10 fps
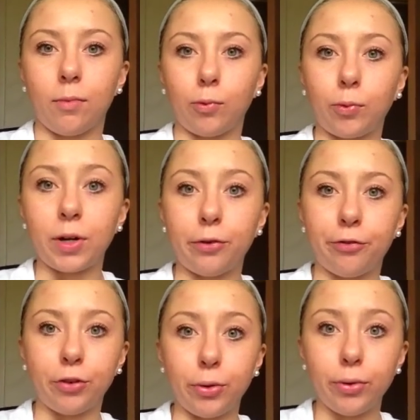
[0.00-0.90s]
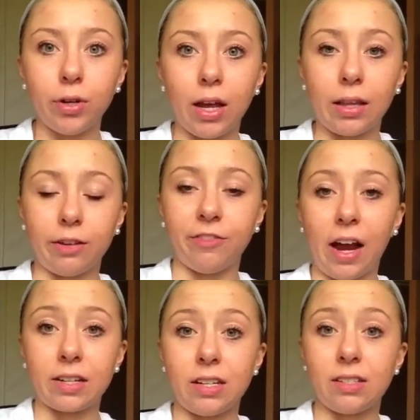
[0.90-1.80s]
real food, and the
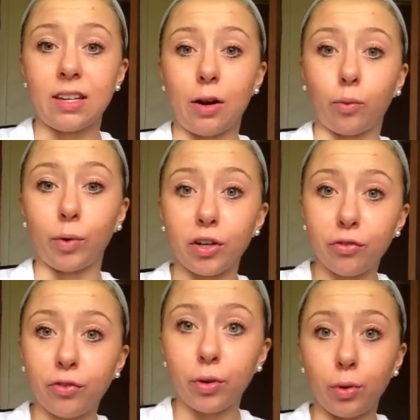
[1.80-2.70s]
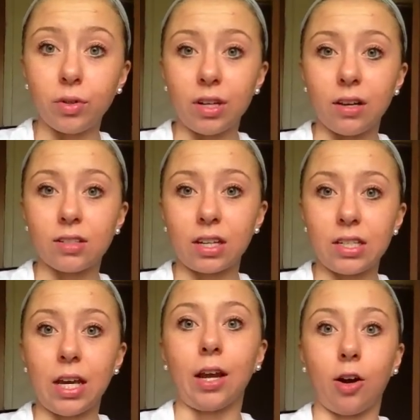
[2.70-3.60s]
fact is that real food does
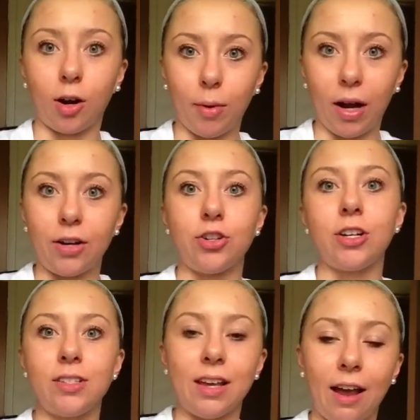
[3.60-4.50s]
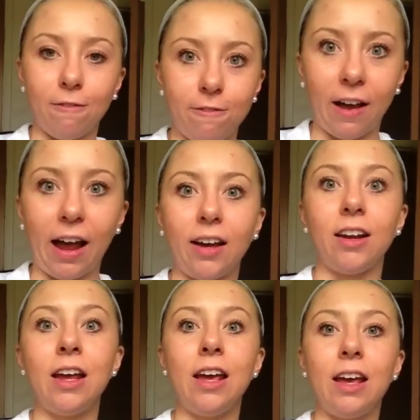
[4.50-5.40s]
contain carbohydrates and fat
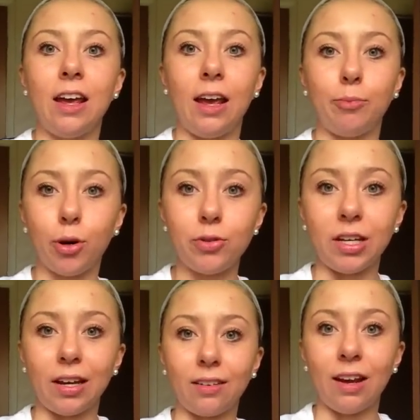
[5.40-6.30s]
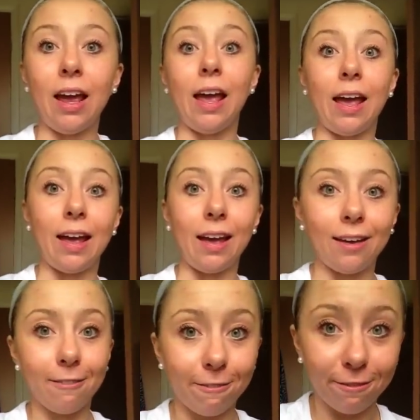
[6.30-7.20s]
and protein.
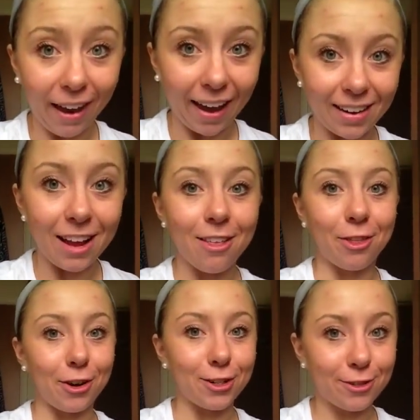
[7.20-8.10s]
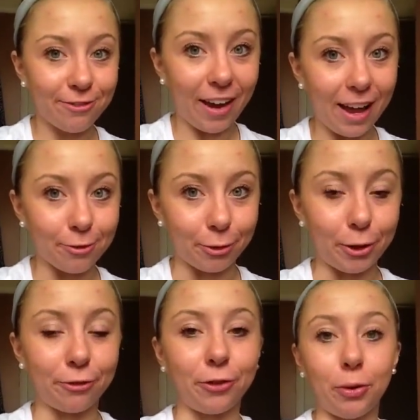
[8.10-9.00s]
There's fat in
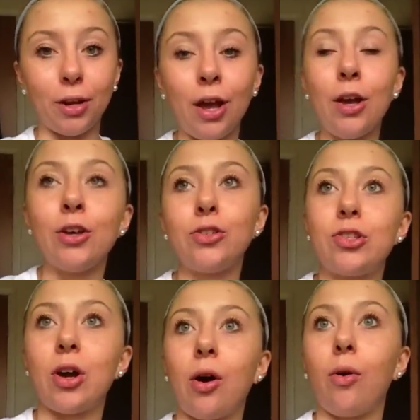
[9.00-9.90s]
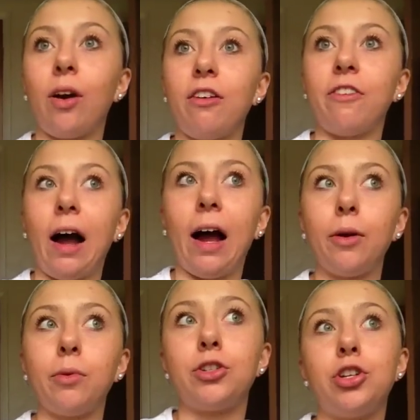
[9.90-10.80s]
real food. So if I
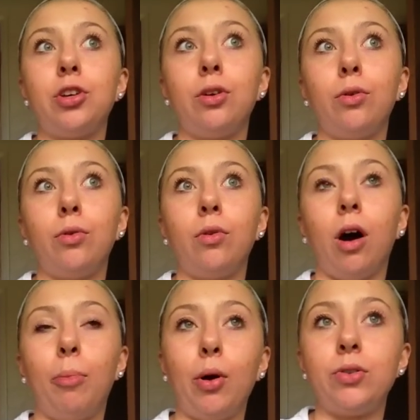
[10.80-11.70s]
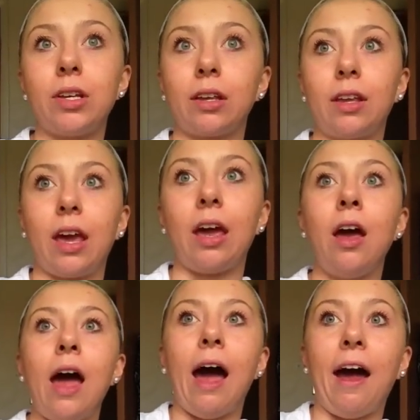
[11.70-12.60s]
were to opposingly
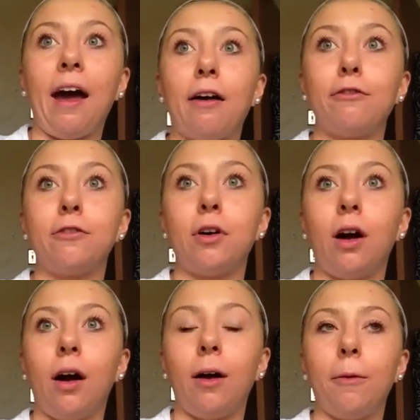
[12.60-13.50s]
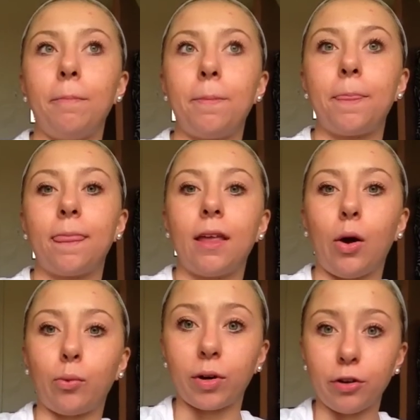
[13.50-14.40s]
have
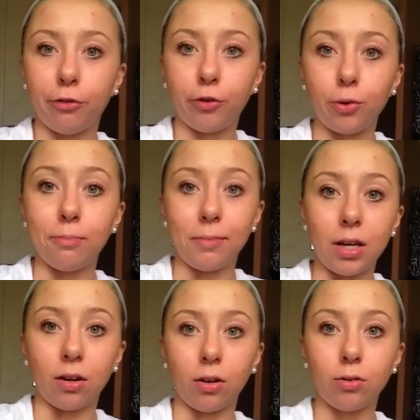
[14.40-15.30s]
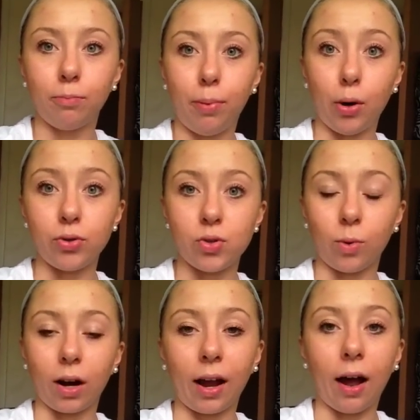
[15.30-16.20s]
a real food meal
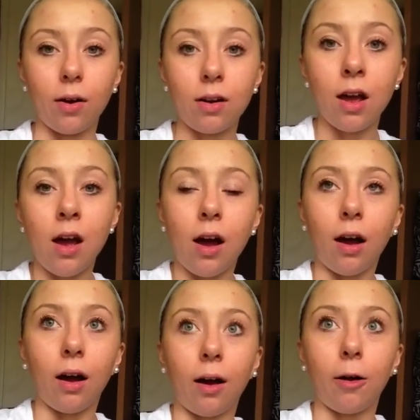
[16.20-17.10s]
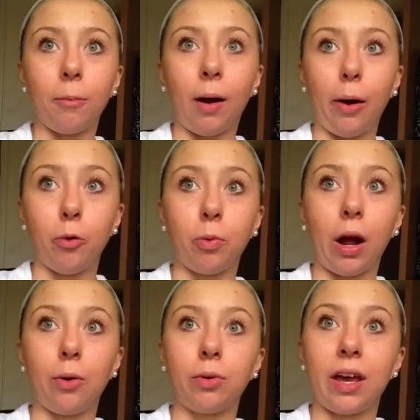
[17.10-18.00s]
post-workout, I would
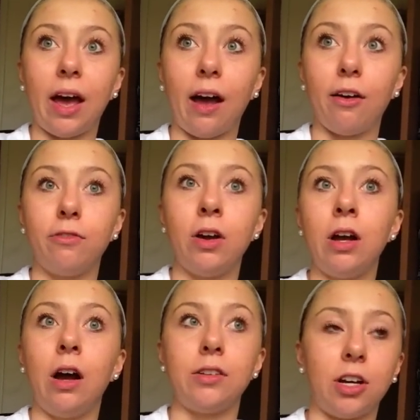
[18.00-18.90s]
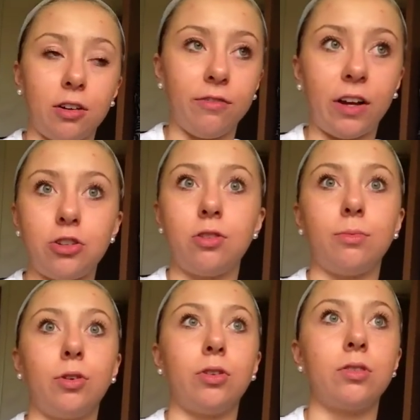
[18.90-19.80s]
probably have a ton of
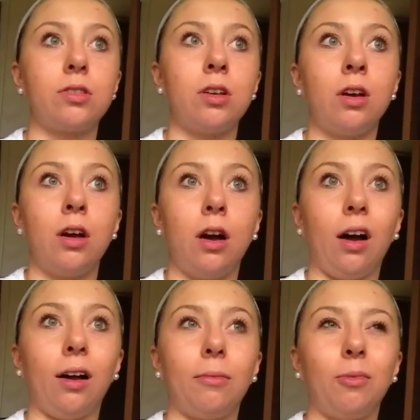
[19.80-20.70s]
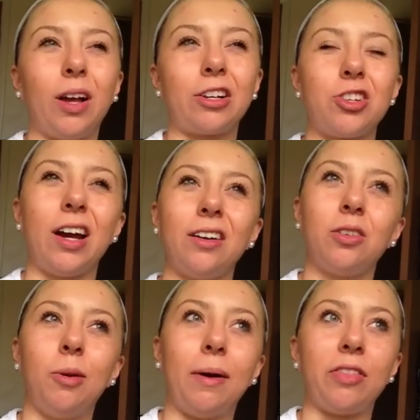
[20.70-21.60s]
vegetables. Well, actually, I don't
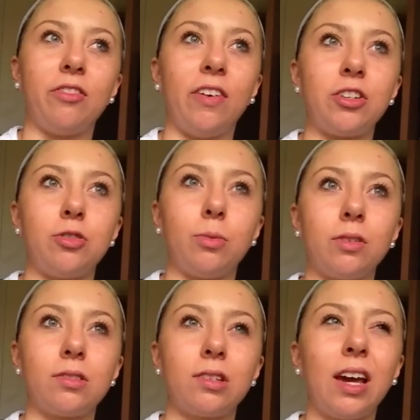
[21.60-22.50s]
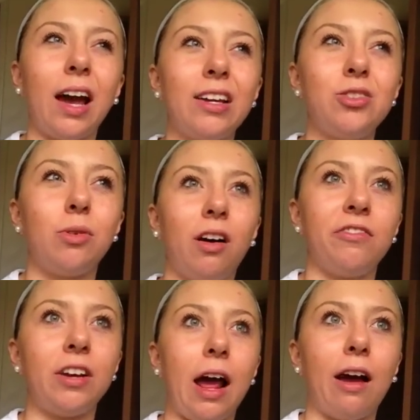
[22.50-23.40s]
know about the vegetables. Yeah, I do
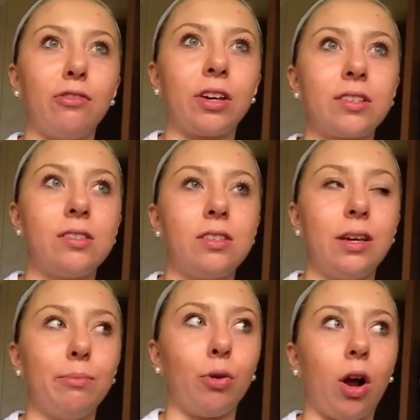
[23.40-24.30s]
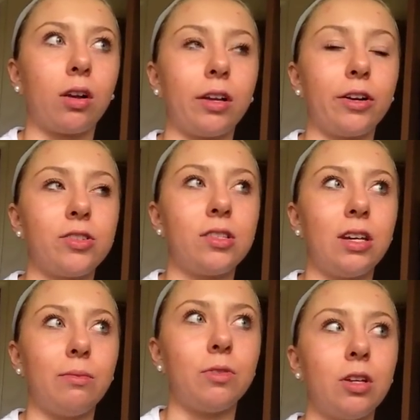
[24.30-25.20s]
often have like steamed broccoli or
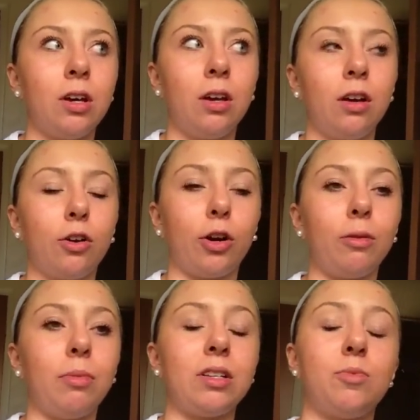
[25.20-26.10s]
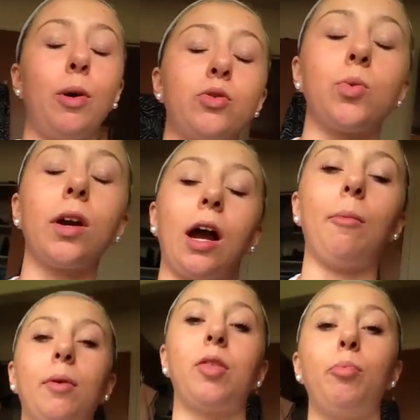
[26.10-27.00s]
steamed green beans
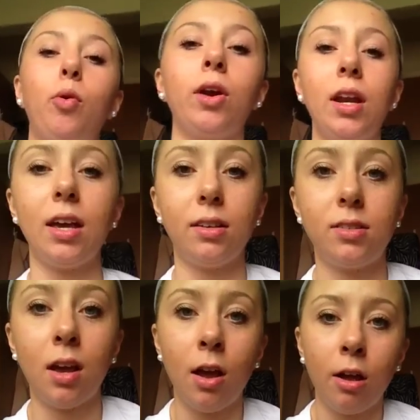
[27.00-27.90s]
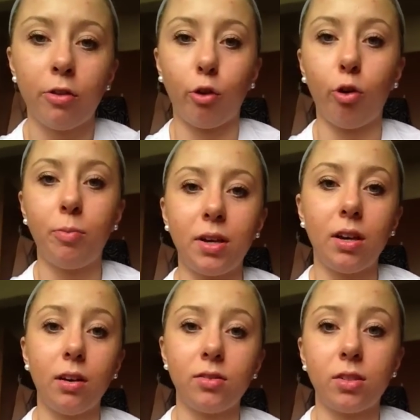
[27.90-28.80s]
post-workout, but the point is there would
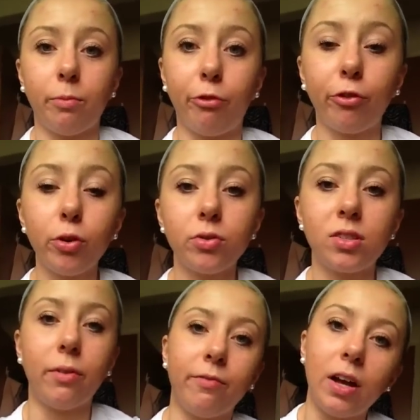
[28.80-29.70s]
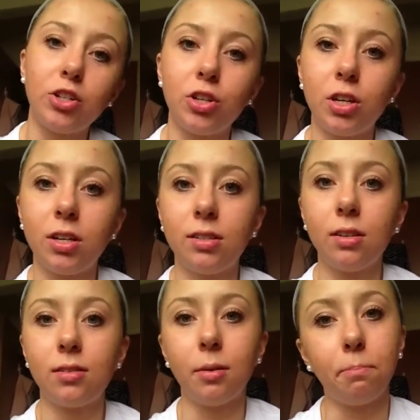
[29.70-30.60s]
be some fruit, some
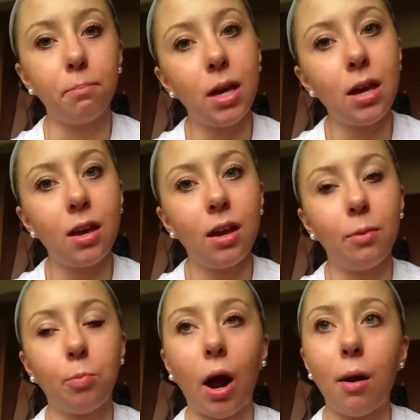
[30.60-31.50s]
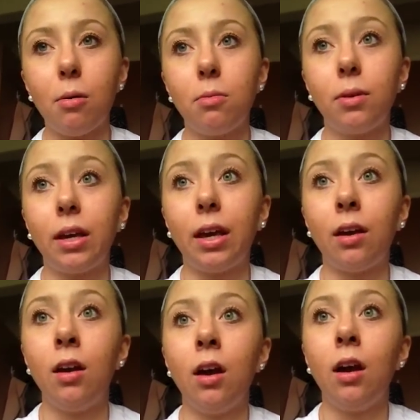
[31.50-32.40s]
veggies, some meat, and probably